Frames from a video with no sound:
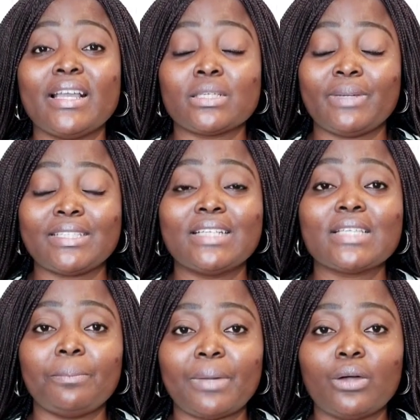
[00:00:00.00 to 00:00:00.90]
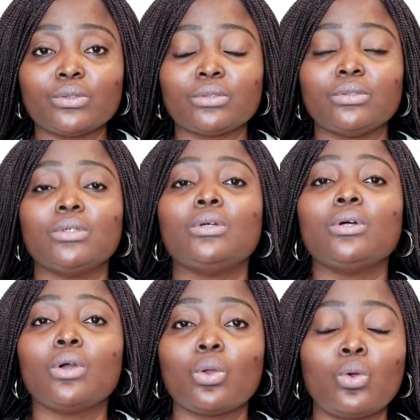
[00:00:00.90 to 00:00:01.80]
expectant about,
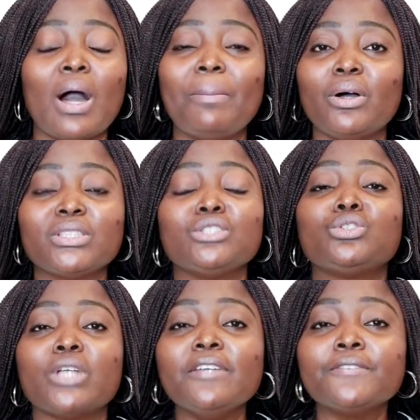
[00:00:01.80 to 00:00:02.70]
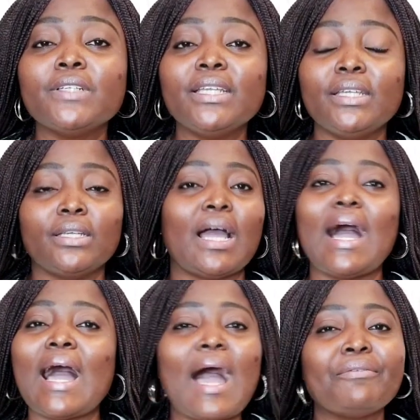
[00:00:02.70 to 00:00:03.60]
go about it joyfully.
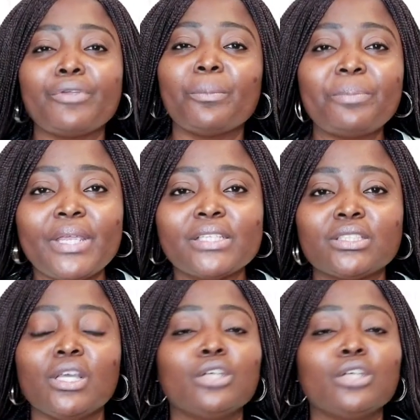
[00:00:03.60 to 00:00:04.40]
Have your peace.